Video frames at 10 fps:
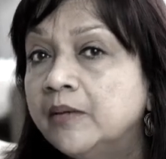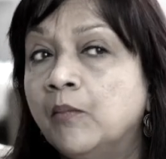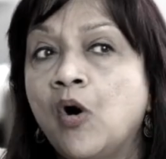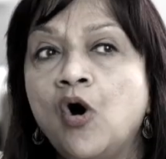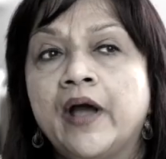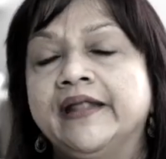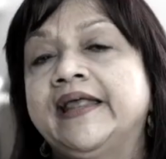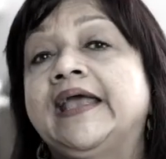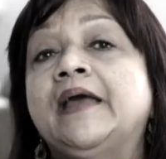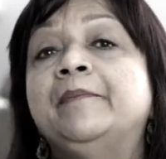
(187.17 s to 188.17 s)
more and
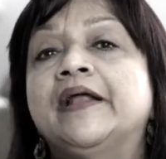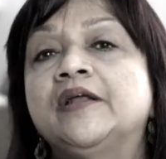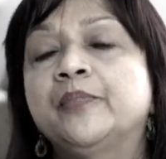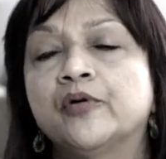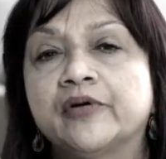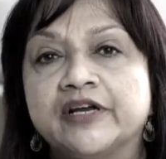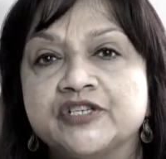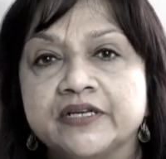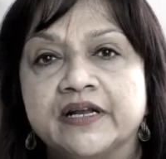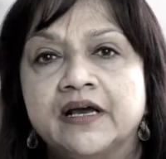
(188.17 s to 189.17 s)
they get better
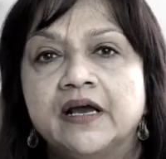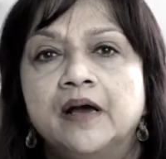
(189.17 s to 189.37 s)
progression.